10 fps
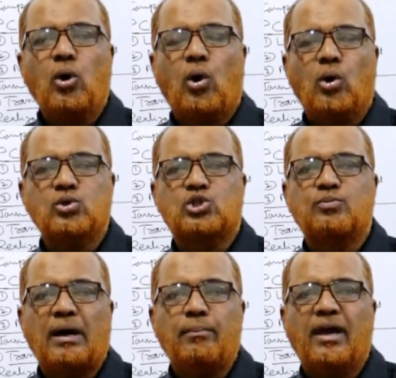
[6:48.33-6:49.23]

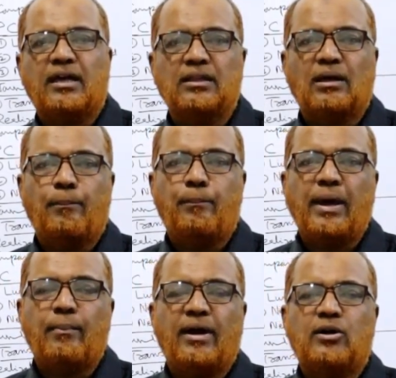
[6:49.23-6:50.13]
closed by making the
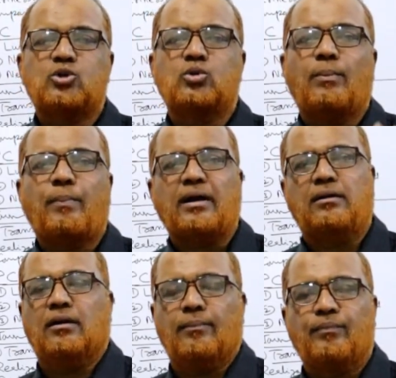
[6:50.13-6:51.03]
payment to the partner.